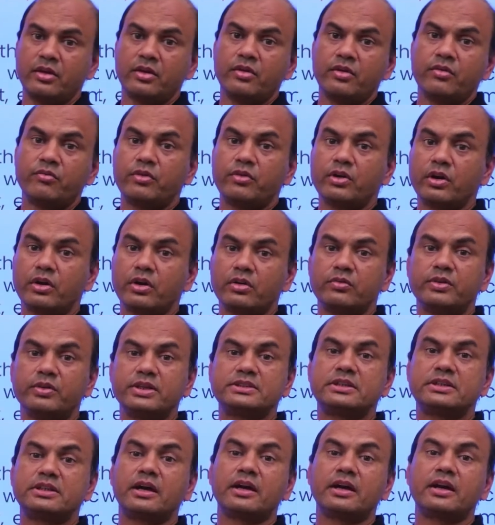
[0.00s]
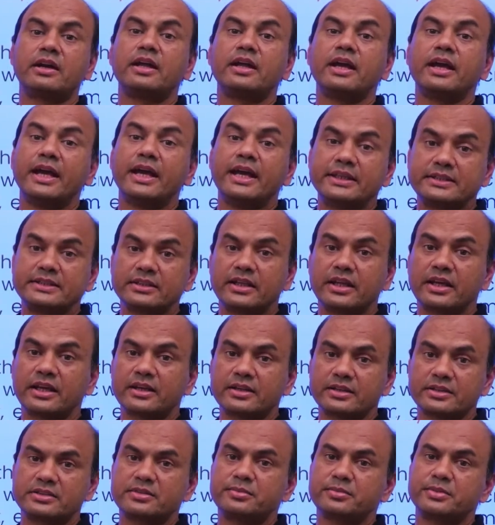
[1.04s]
We always target the HNI
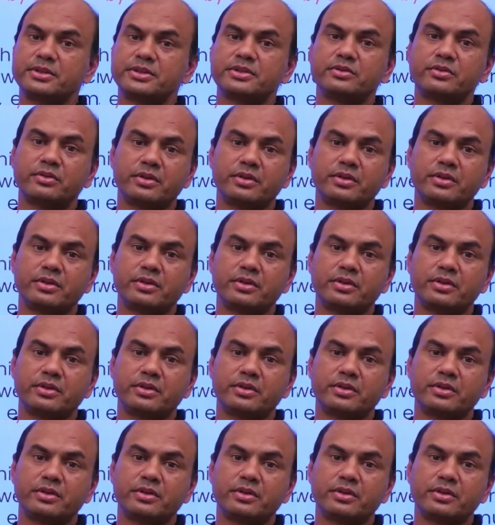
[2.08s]
customers over